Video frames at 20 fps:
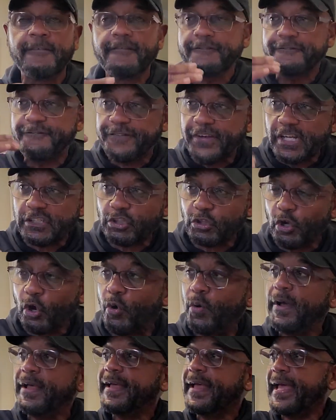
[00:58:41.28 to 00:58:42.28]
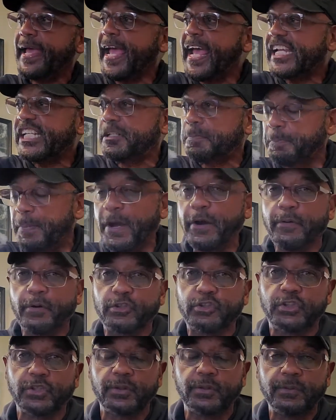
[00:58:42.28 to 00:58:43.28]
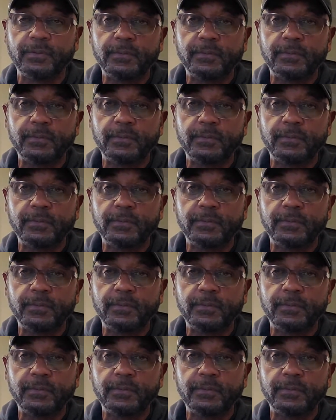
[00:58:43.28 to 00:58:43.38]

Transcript: Physical and spiritual.